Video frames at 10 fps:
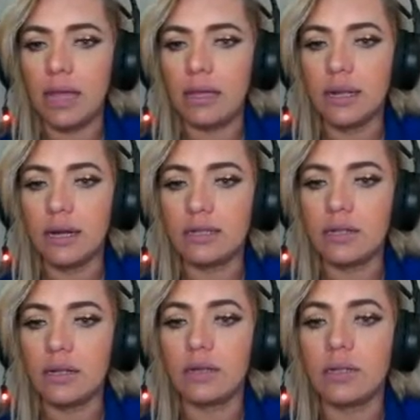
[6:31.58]
that I
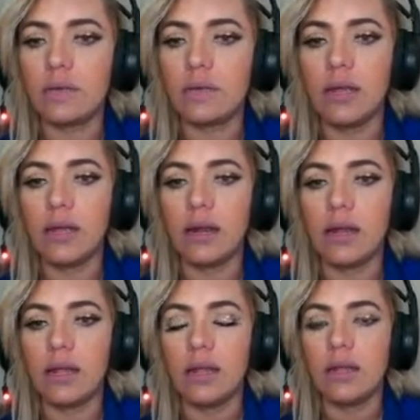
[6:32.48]
saw. So
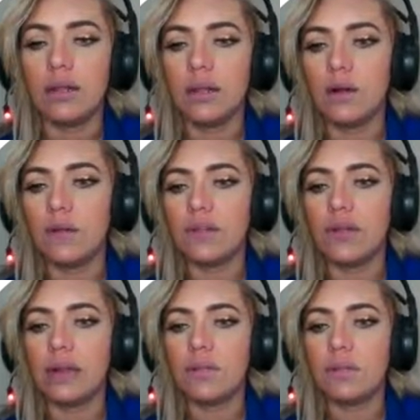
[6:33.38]
here, the whole
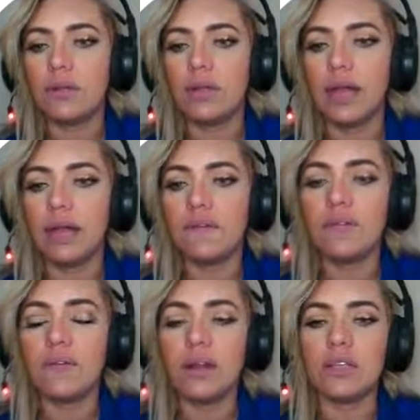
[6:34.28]
thing would have
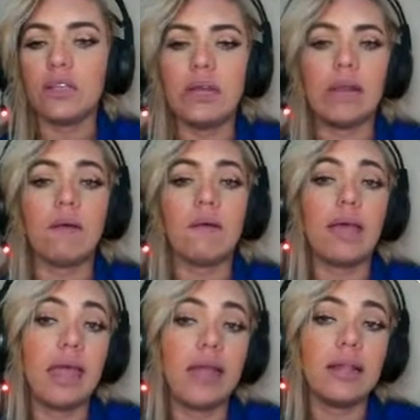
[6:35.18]
finished in
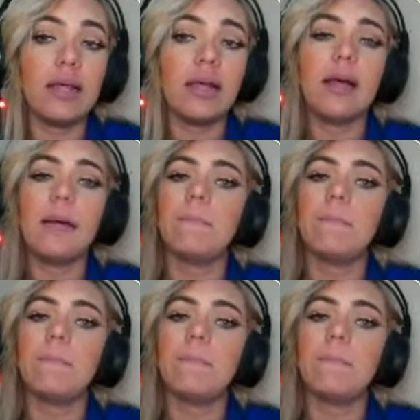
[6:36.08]
Alcanda